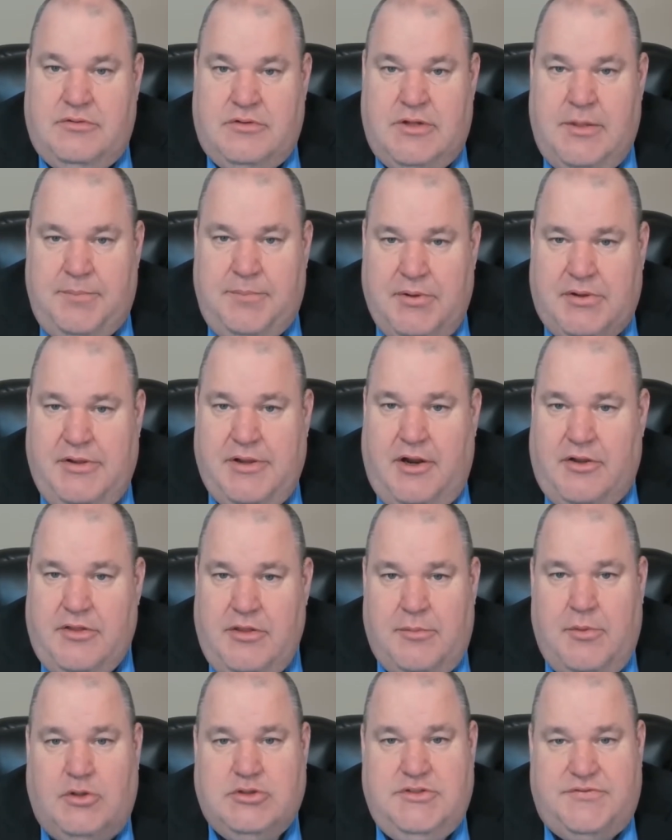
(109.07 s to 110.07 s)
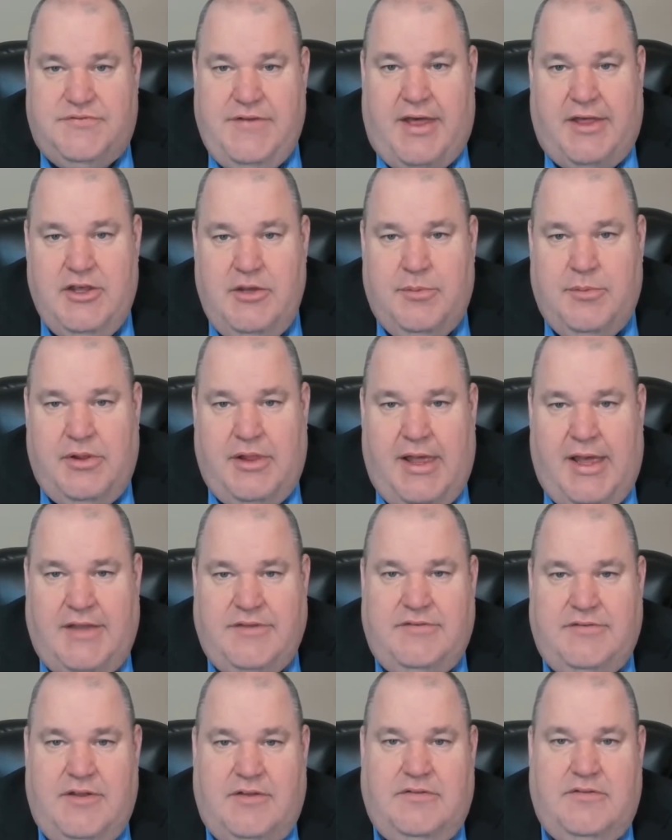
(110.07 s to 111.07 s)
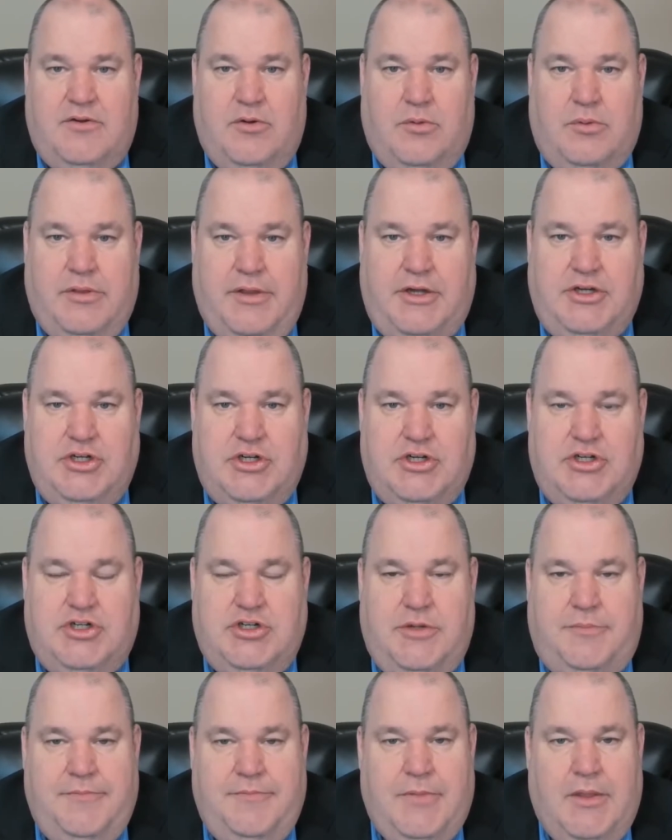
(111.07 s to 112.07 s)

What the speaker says: typically are the most valuable assets in a relationship.